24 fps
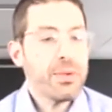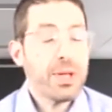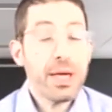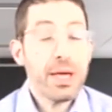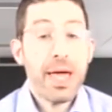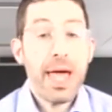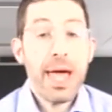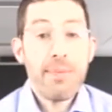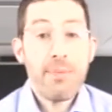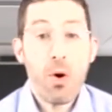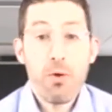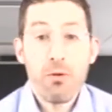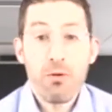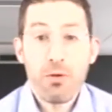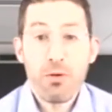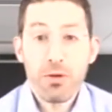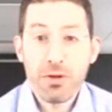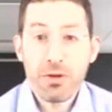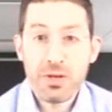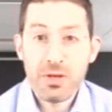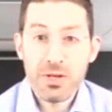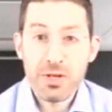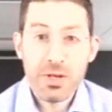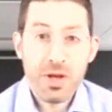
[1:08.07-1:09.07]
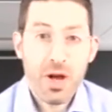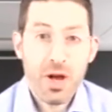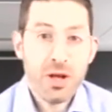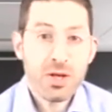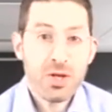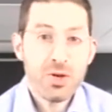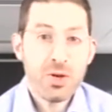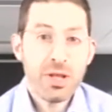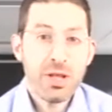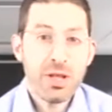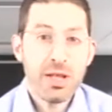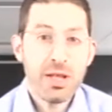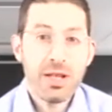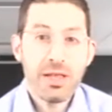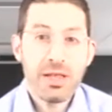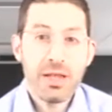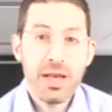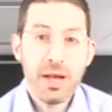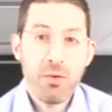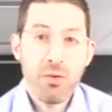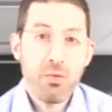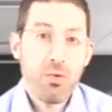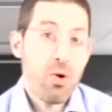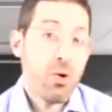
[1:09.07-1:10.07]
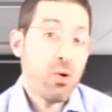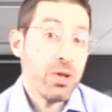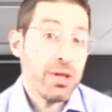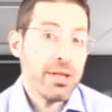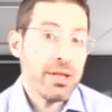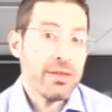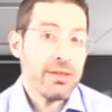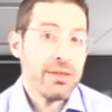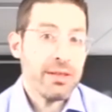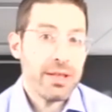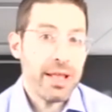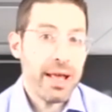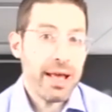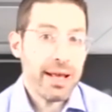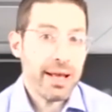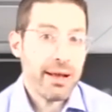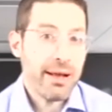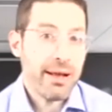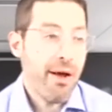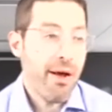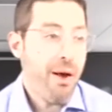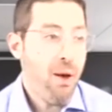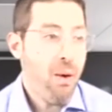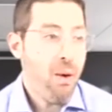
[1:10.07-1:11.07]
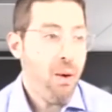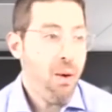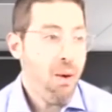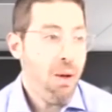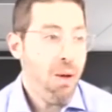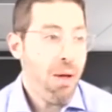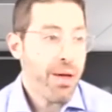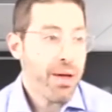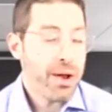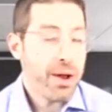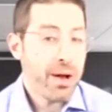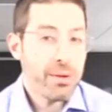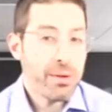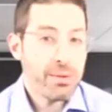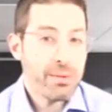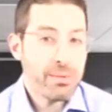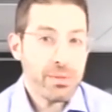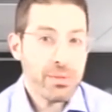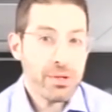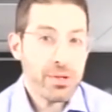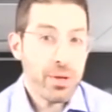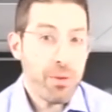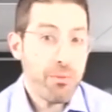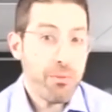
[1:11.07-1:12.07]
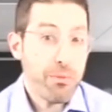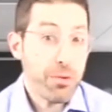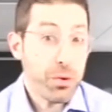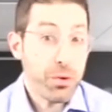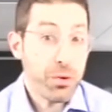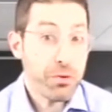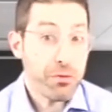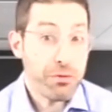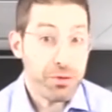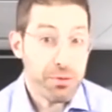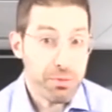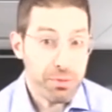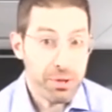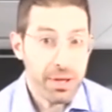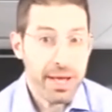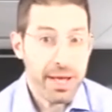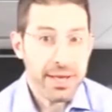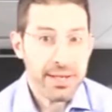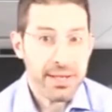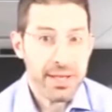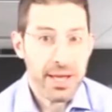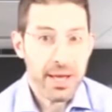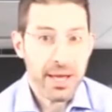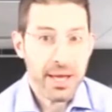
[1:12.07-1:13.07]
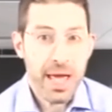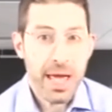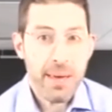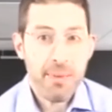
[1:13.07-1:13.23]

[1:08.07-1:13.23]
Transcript: And they came over to this country. They didn't like roll into like, you know, some beautiful place.